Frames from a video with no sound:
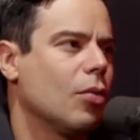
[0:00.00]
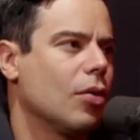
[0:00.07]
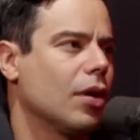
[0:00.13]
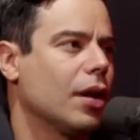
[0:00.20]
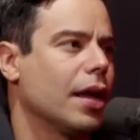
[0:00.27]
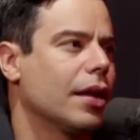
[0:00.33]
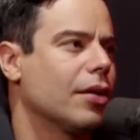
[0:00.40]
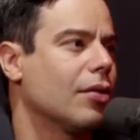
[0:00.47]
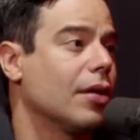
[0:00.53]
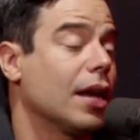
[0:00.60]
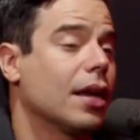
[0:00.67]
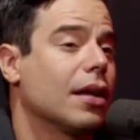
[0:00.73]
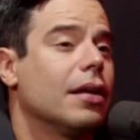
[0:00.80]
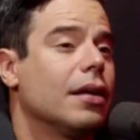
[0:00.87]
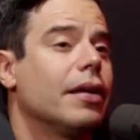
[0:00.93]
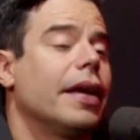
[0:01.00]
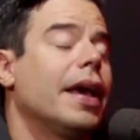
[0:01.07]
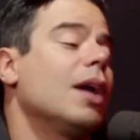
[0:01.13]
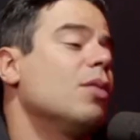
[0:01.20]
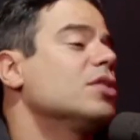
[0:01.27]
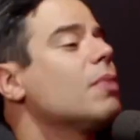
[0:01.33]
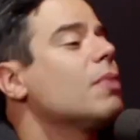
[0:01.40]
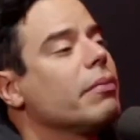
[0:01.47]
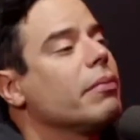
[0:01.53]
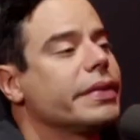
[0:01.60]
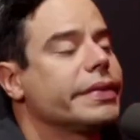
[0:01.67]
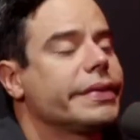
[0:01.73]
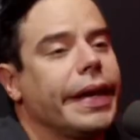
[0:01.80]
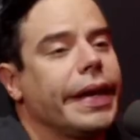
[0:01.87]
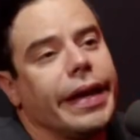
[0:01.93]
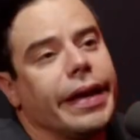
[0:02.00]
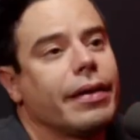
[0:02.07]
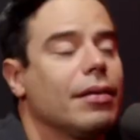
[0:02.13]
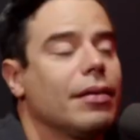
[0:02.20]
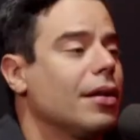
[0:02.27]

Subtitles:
Where like you're like, hey, it was my mistake,